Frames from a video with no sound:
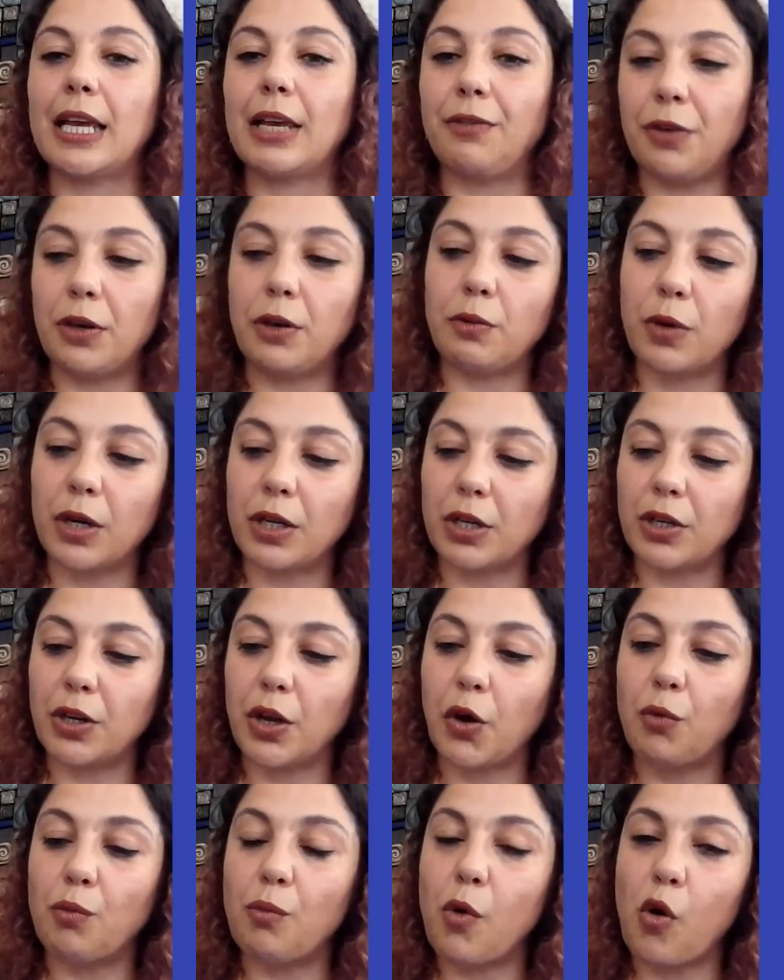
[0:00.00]
If you want to
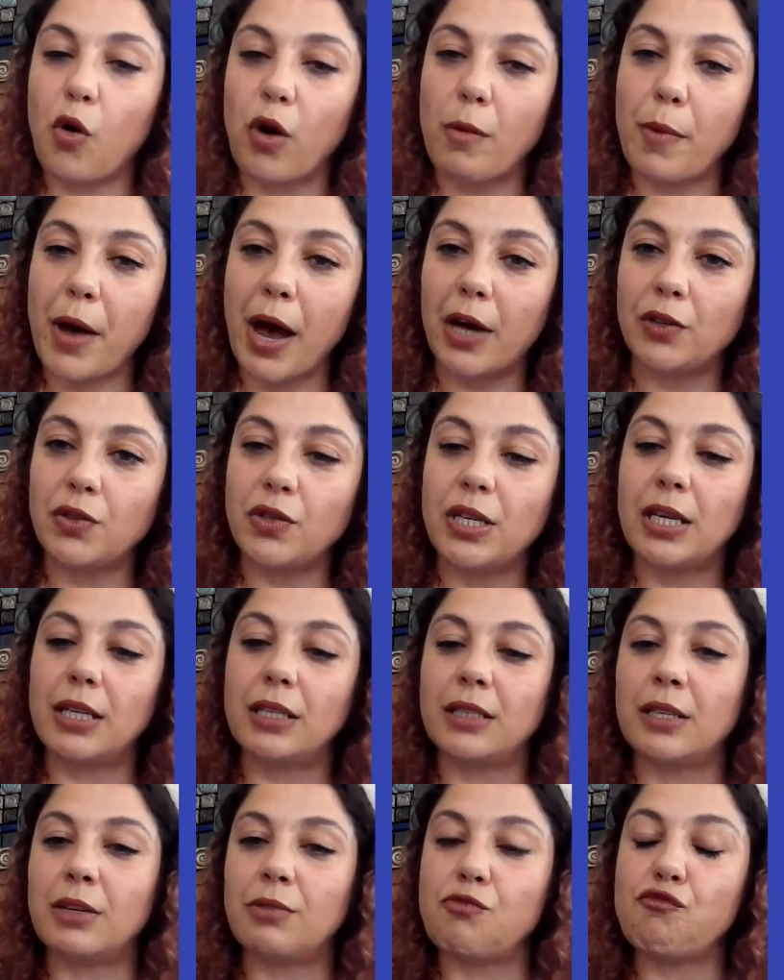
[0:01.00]
know more about
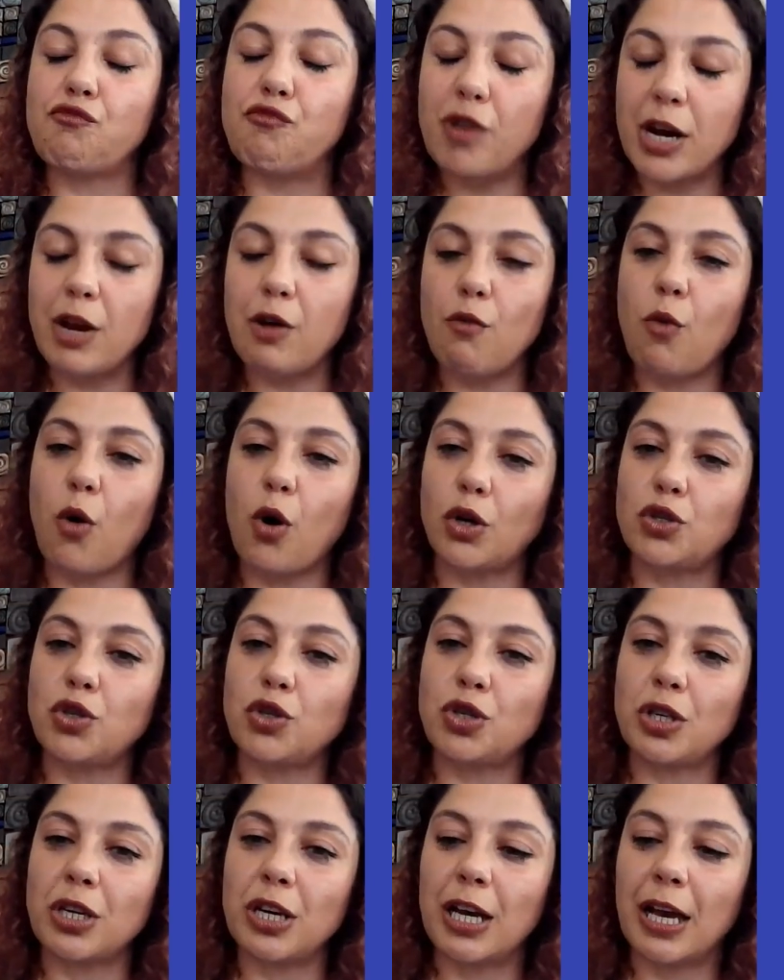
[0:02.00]
it,
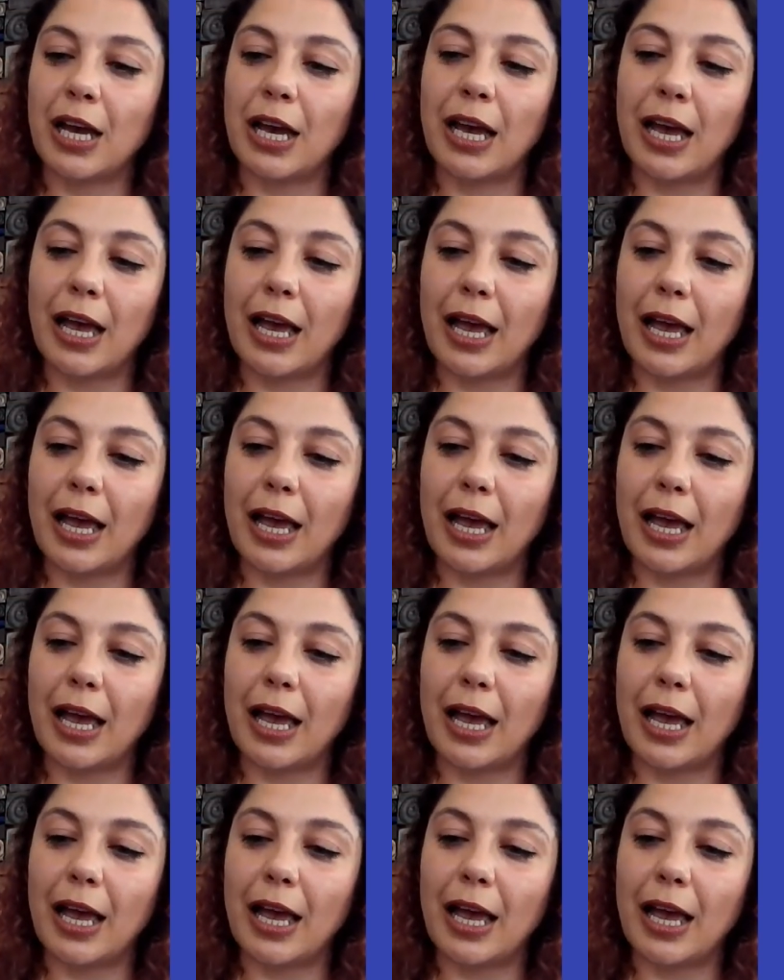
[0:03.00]
rewatch